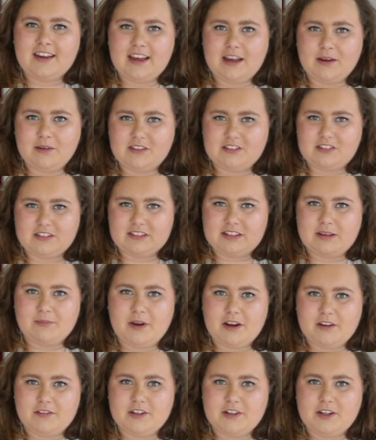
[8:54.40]
was just in
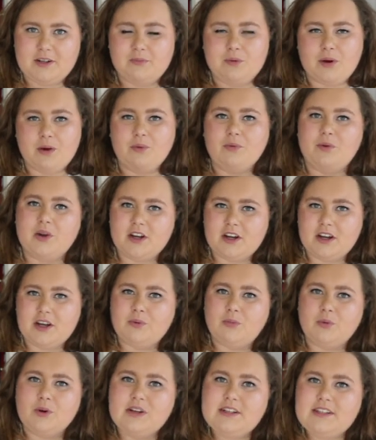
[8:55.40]
my room, but when I
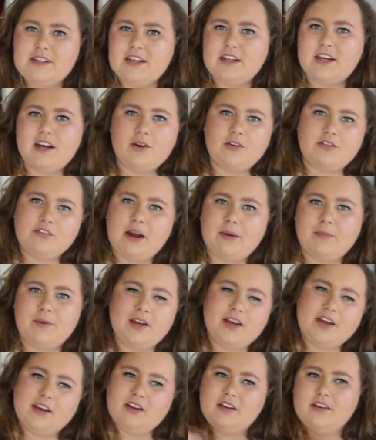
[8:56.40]
wanted it I'll grab
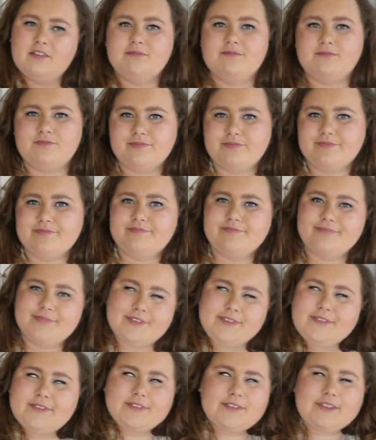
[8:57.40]
it and
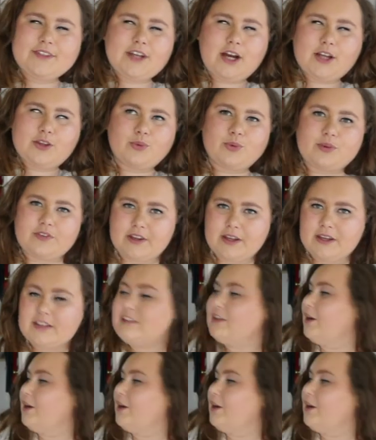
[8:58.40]
cuddle with it.